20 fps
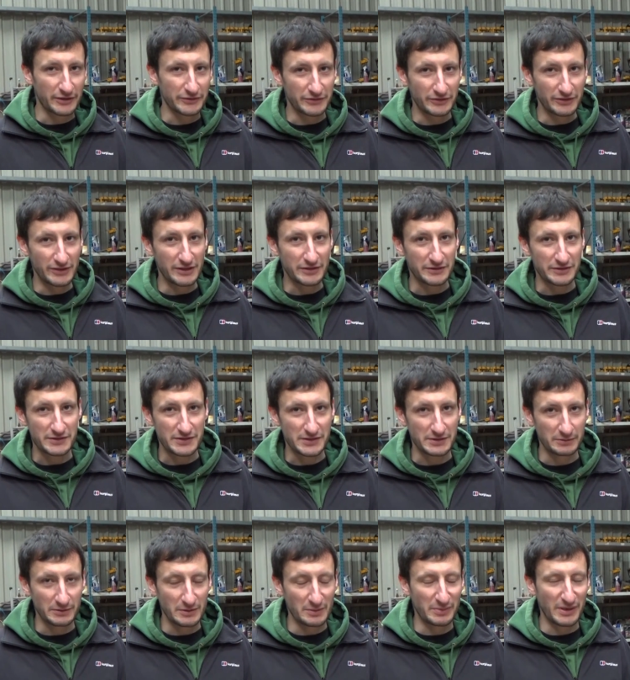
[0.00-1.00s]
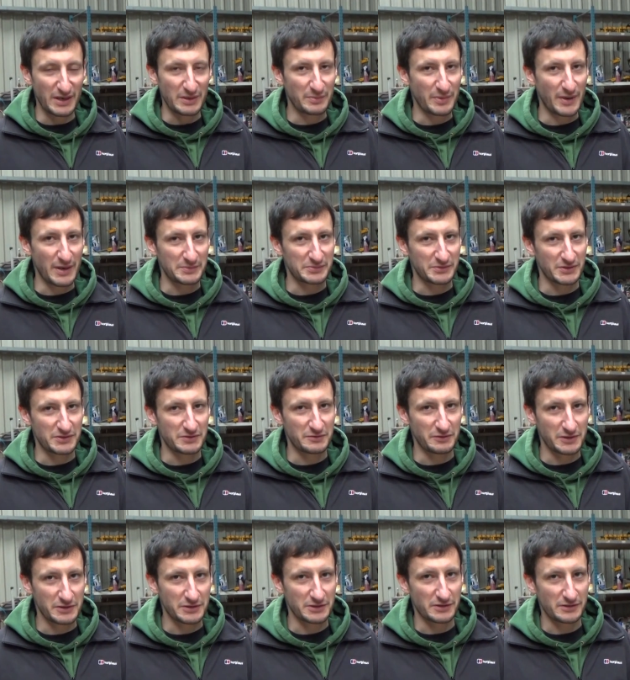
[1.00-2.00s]
underneath and see what the brake pipe
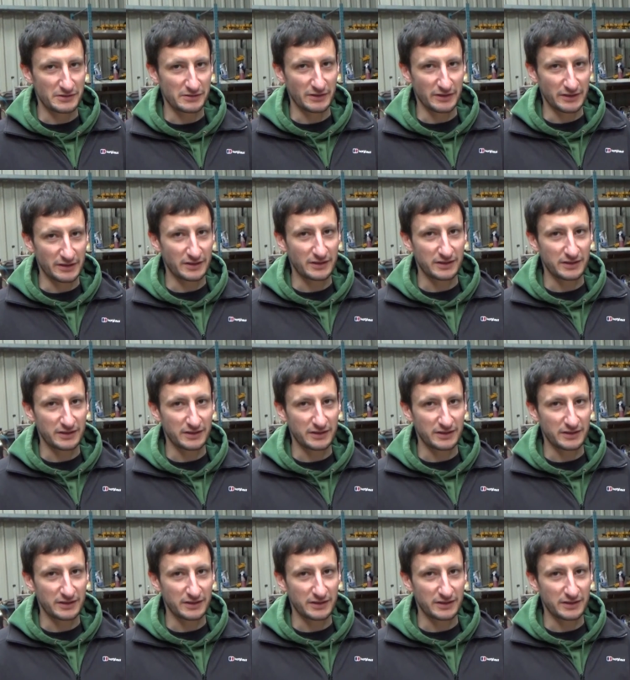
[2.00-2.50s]
situation is like.